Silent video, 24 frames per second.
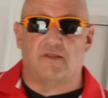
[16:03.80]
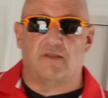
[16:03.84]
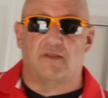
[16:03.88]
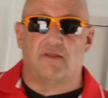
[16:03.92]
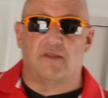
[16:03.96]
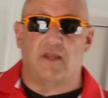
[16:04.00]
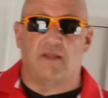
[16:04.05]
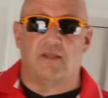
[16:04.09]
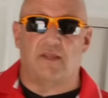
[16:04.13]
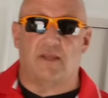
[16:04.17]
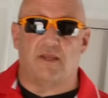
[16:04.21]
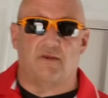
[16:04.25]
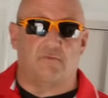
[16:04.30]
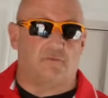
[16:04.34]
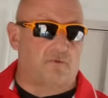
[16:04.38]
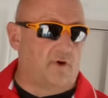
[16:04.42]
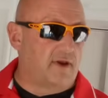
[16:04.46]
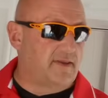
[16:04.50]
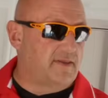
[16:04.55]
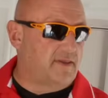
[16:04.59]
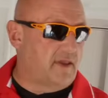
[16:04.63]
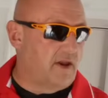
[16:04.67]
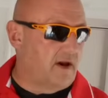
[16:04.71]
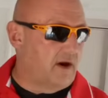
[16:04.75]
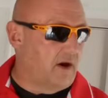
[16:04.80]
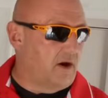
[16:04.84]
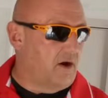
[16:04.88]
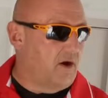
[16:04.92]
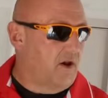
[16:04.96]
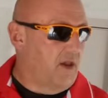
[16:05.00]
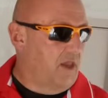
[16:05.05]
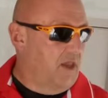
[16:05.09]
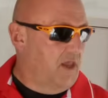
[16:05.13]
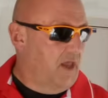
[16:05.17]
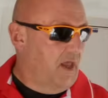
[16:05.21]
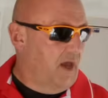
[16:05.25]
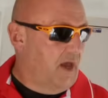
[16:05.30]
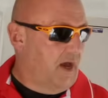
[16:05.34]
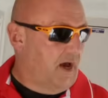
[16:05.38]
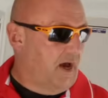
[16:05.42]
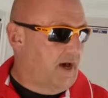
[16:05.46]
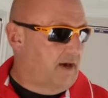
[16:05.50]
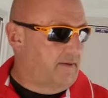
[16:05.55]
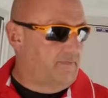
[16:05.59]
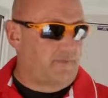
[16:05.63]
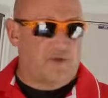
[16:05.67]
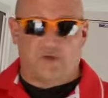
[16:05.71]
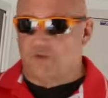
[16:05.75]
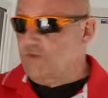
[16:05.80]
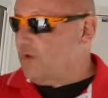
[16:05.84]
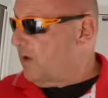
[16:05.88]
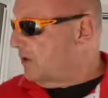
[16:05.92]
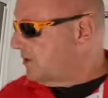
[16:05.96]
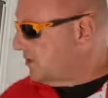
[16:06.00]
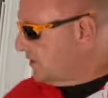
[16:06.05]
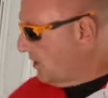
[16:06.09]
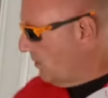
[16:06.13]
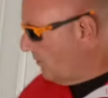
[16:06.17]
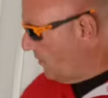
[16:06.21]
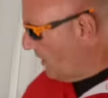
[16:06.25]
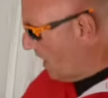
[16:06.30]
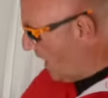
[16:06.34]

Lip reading: that they need right there. There's also an